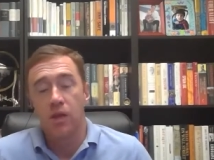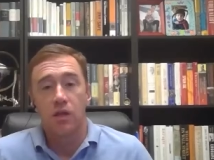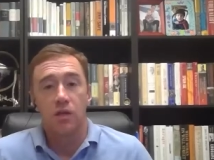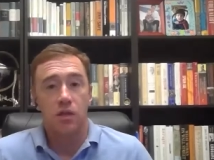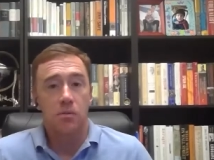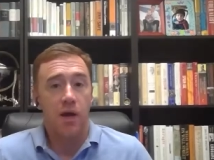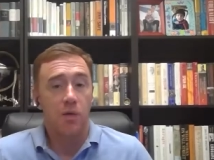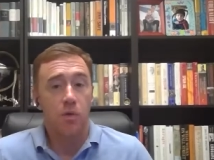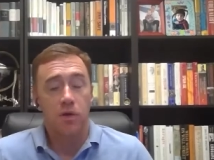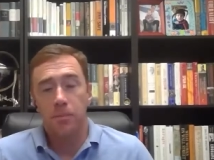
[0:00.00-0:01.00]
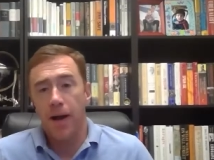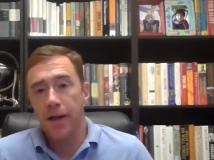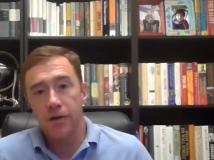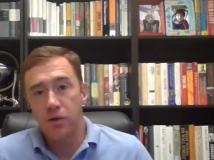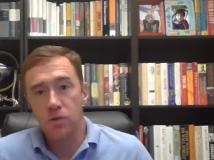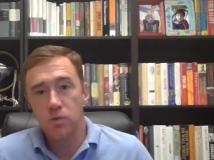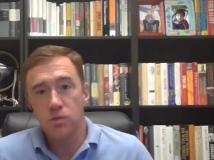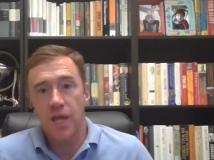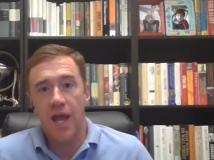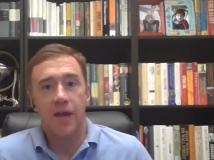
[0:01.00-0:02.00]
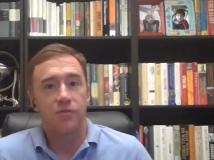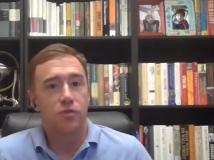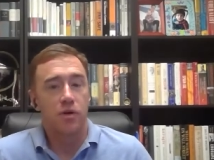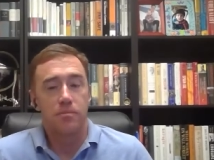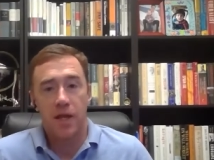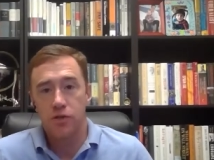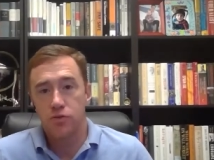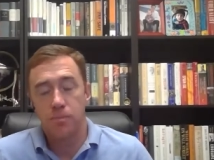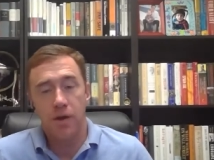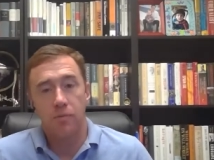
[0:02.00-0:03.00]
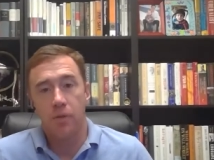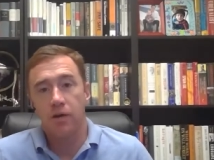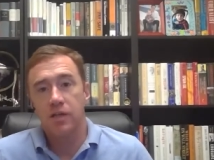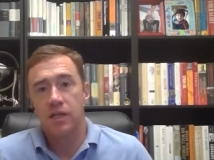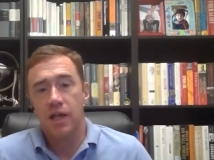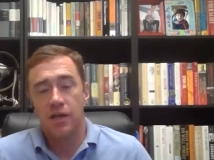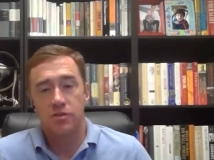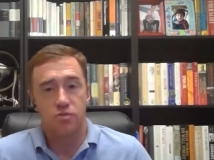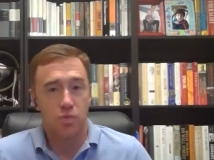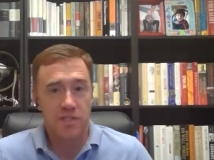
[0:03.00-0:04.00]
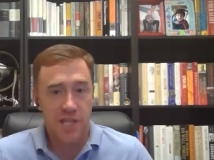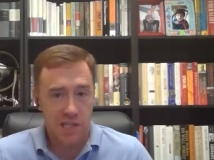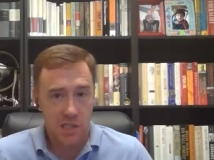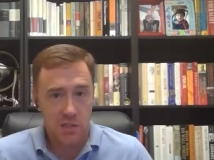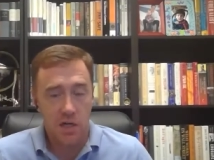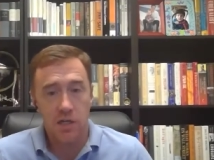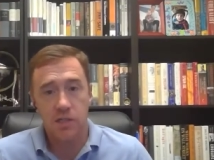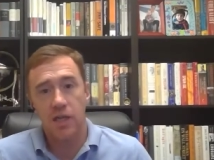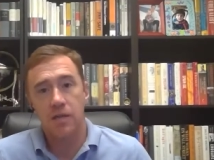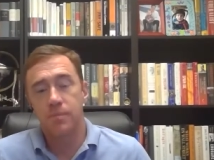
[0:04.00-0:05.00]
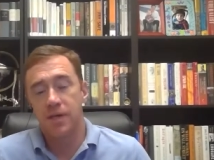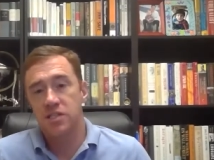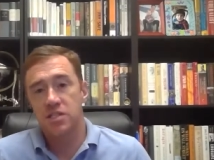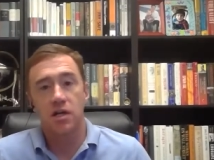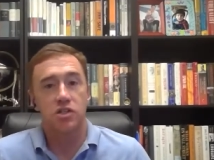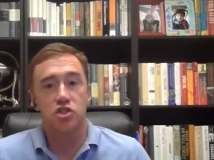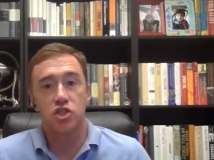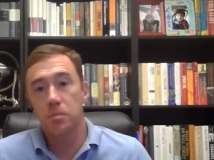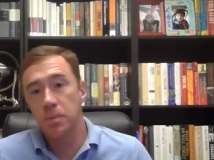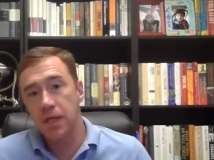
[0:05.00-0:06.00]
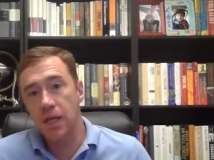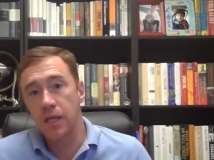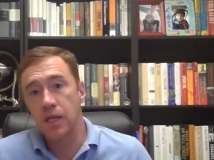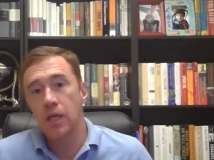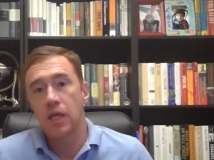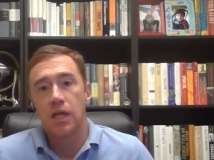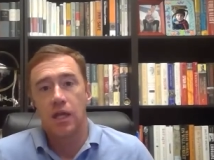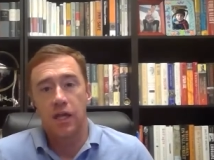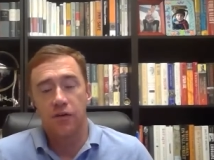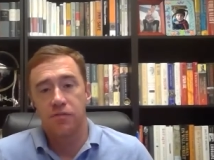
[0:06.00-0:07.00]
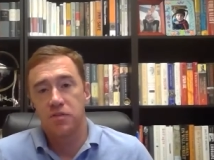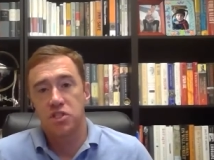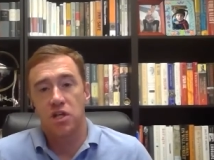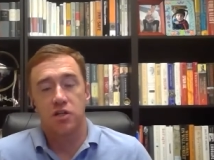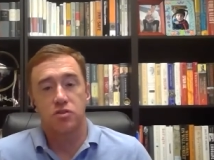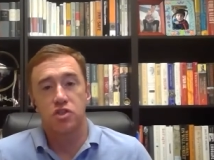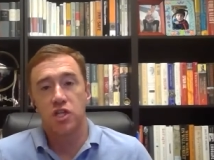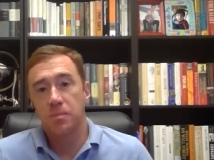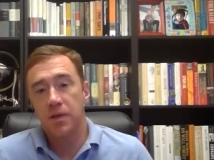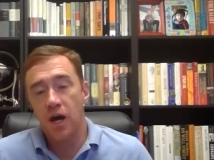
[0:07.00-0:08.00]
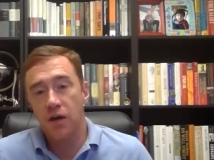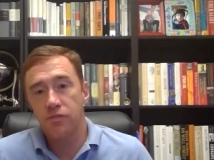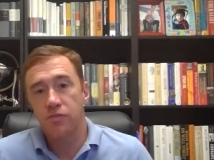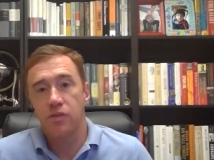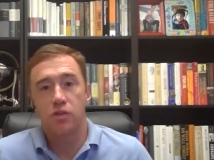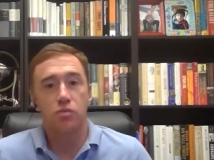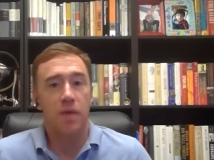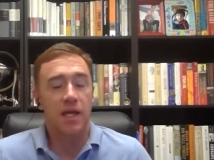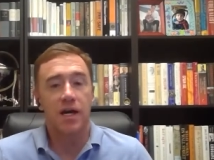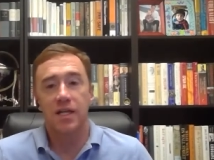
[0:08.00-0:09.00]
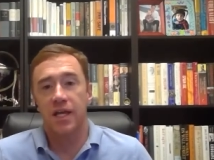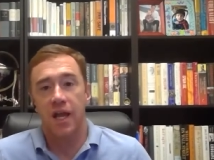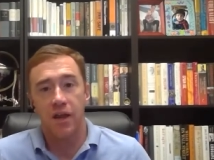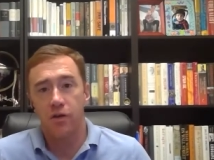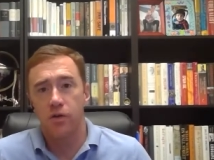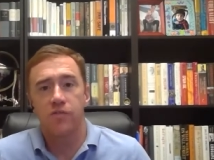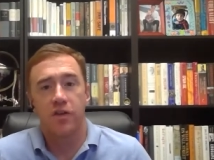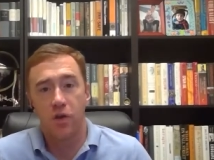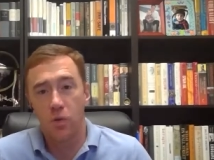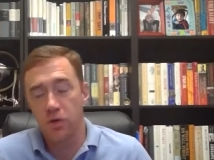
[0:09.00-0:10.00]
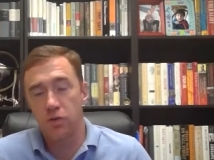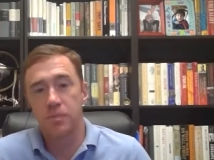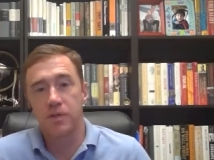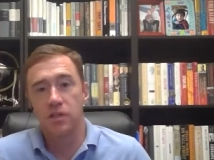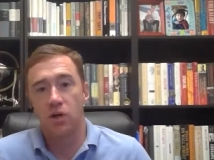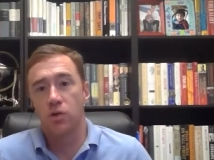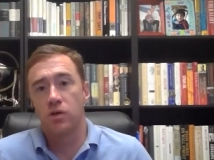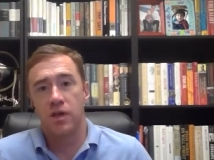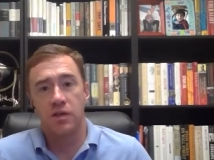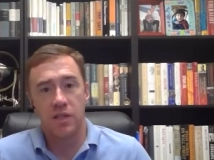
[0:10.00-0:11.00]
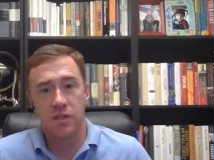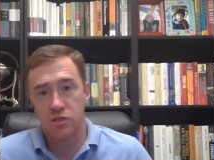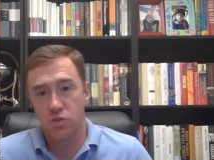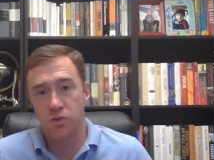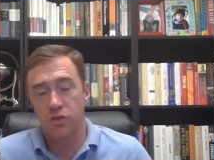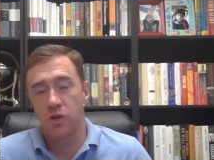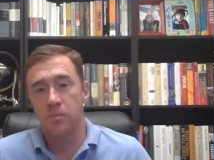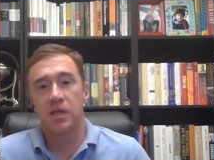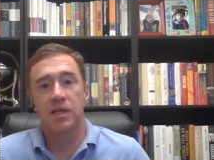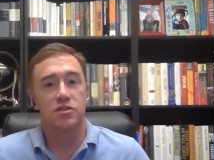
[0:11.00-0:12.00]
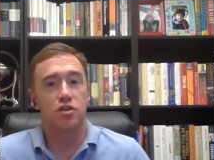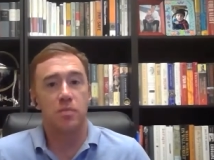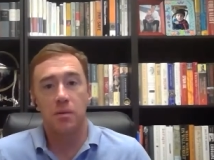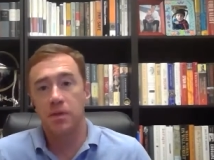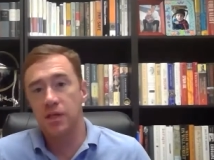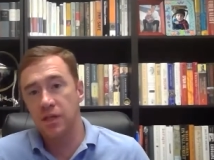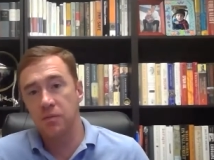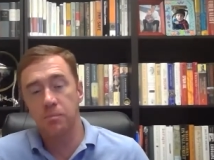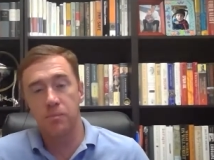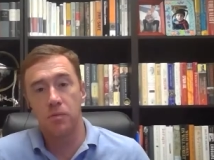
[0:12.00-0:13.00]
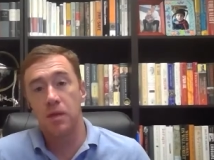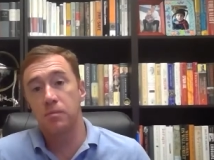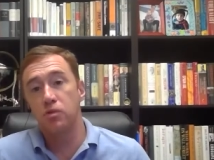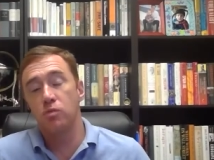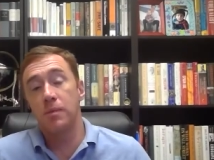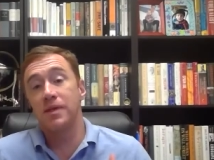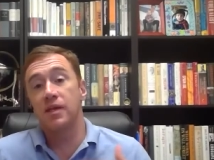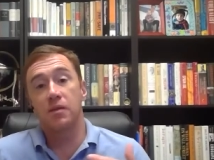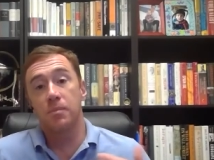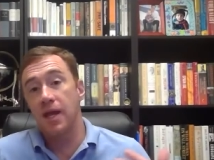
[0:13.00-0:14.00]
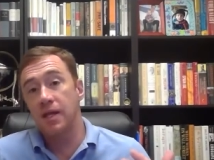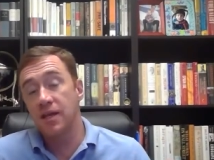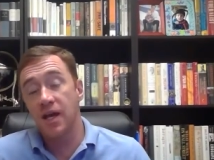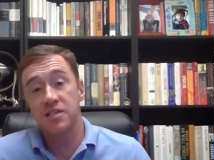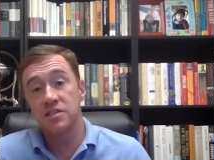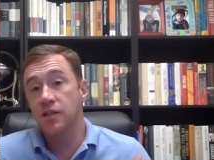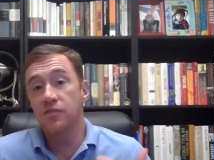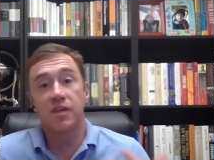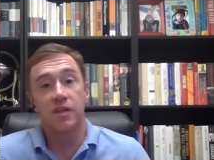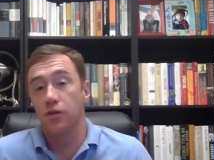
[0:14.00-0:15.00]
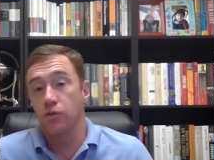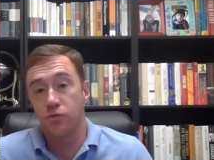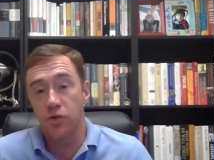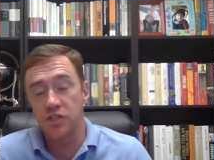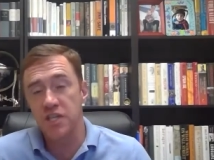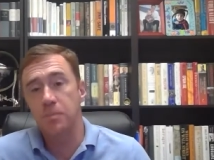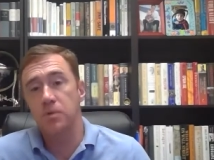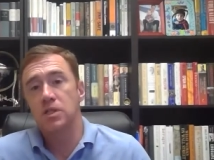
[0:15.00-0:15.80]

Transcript: You might want to buy and hold after a major bear market has reset the clock and made stocks cheap again. If stocks are cheap enough, you may not care if they go a little bit lower in, in, in the short term, because you may be getting you may you may be getting paid a nice dividend yield, for example.